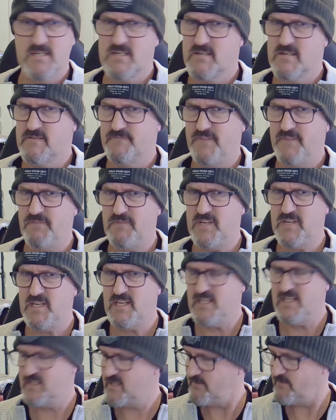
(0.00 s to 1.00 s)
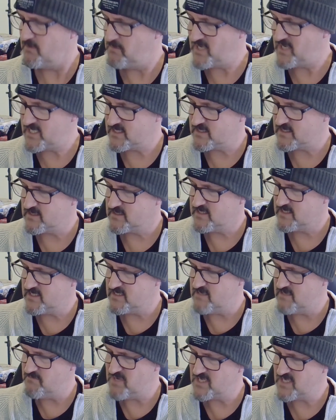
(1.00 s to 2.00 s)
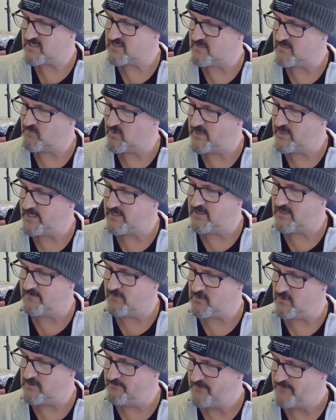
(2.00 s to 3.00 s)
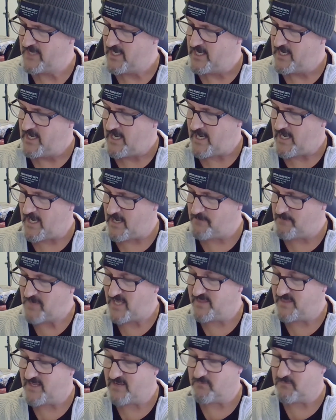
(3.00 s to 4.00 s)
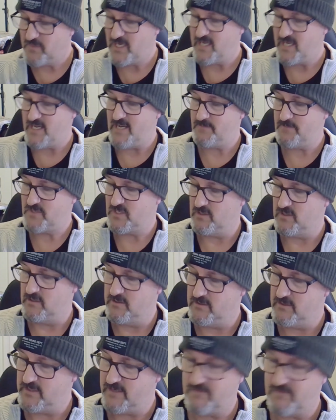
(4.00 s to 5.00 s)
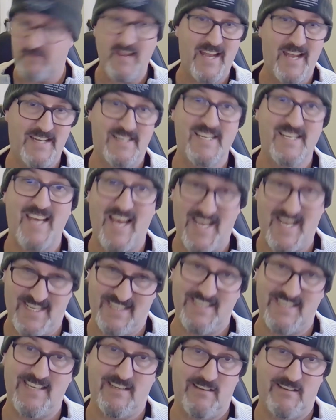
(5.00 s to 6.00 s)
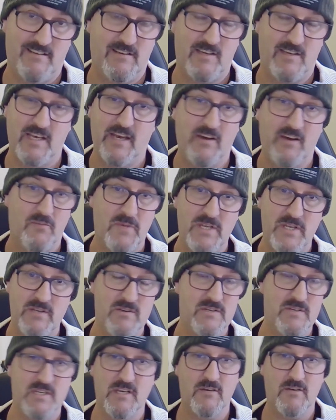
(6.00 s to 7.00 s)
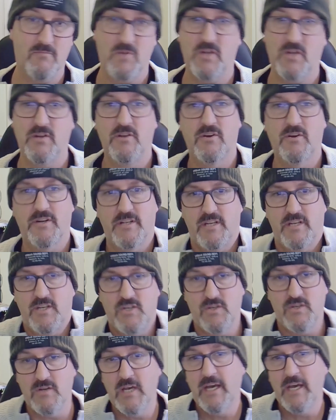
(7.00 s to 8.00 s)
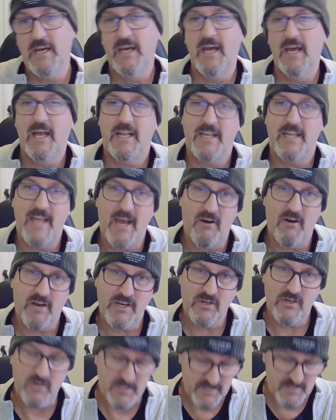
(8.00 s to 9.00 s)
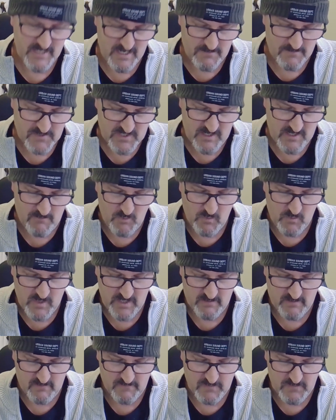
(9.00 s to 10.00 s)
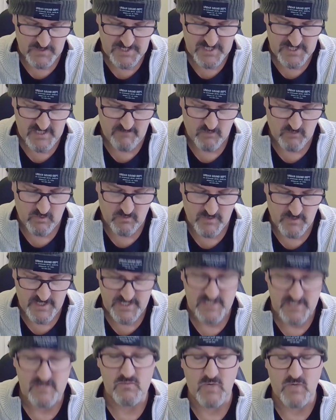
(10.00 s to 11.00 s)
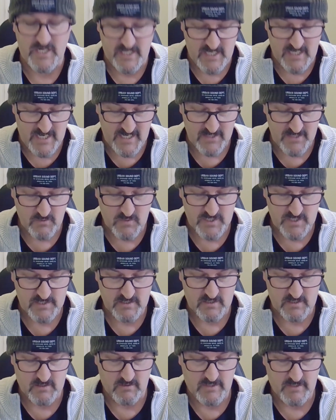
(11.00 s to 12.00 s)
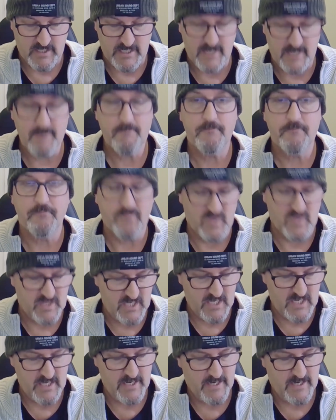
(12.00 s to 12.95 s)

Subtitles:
$57, $60, somewhere around there for them. And they've been absolutely fantastic. Okay, I've been using them, not an issue. Now, I got the Absema one for several reasons. One of the other ones I was looking at, the